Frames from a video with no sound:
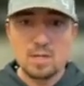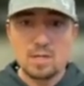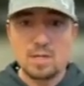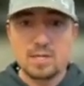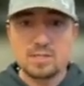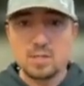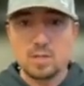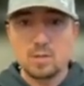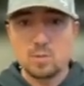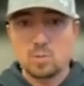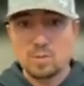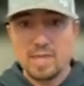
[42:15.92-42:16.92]
And
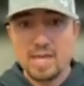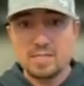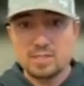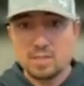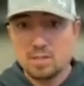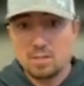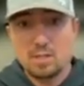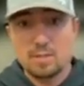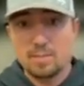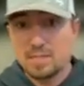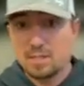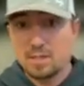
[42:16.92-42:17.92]
so that's, I
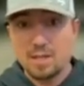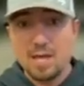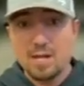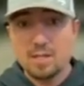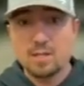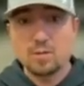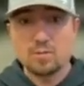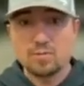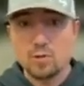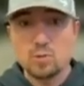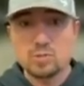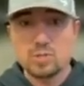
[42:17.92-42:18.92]
mean, a lot of the
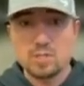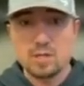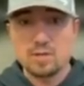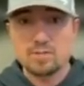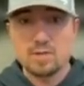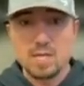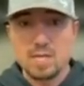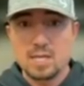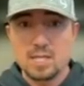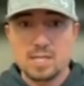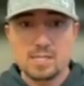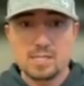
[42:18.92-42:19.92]
referral stuff
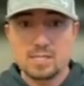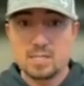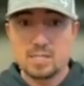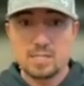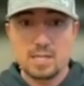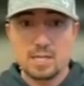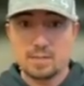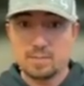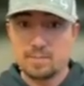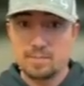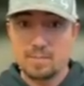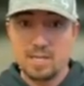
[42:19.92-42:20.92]
is just like,
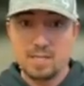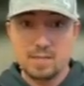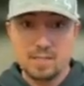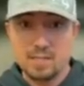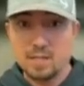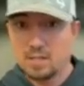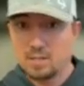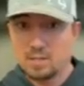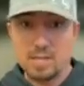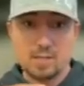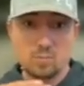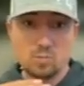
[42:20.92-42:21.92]
man,
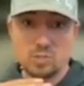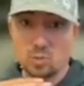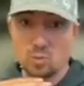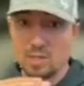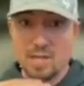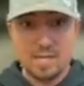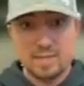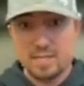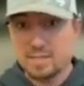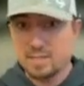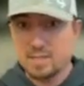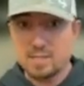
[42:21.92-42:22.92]
okay, so we line
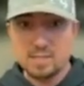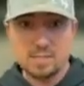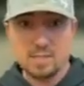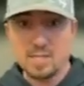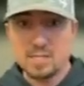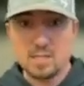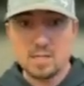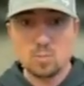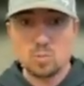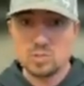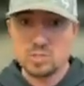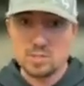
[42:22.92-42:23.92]
this, and this
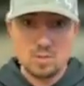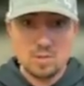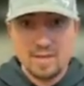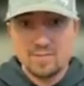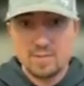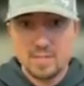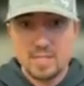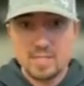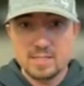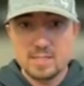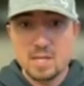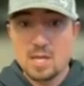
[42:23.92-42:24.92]
up. We're still having
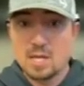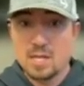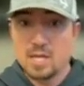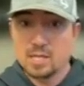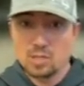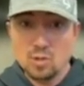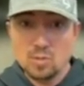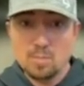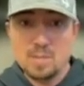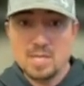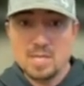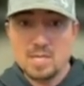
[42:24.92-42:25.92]
this. It could
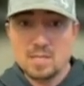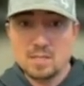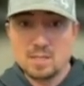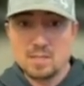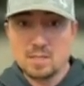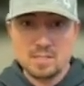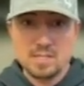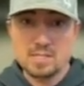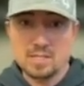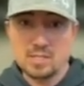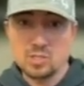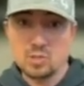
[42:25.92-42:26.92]
be a
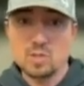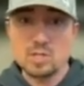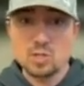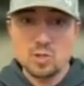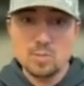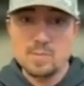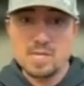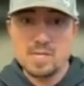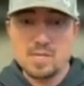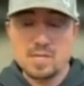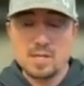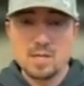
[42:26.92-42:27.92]
disc issue. It could
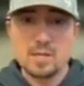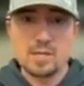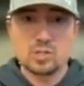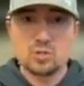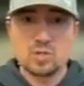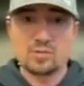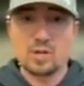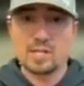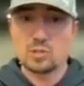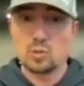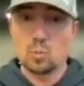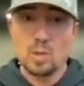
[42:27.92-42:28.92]
be a stress
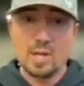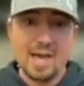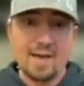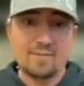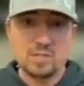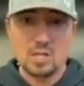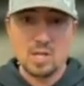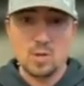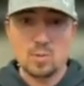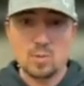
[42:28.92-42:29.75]
fracture. We have to know.